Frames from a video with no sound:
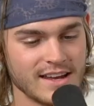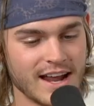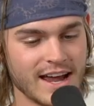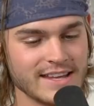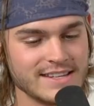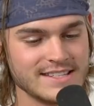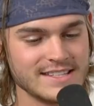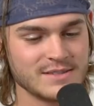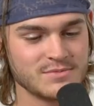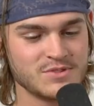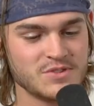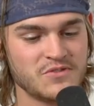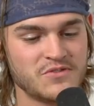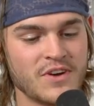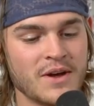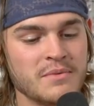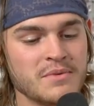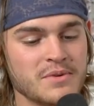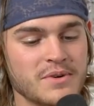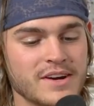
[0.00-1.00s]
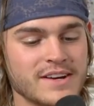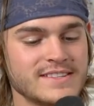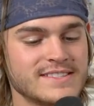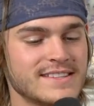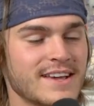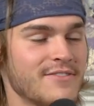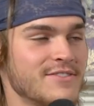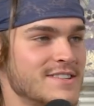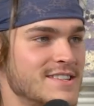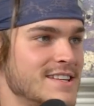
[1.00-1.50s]
And I DM'd you
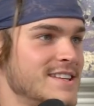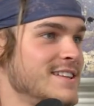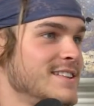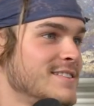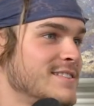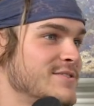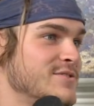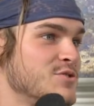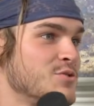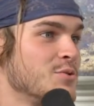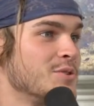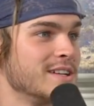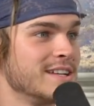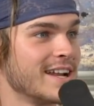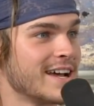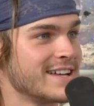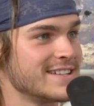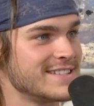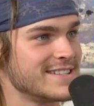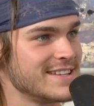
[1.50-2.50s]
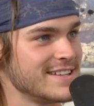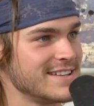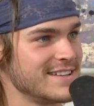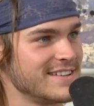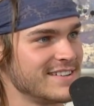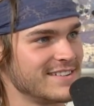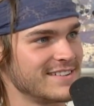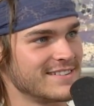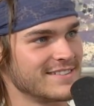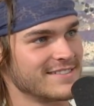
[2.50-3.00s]
February 17th of
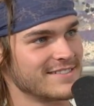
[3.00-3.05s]
2019.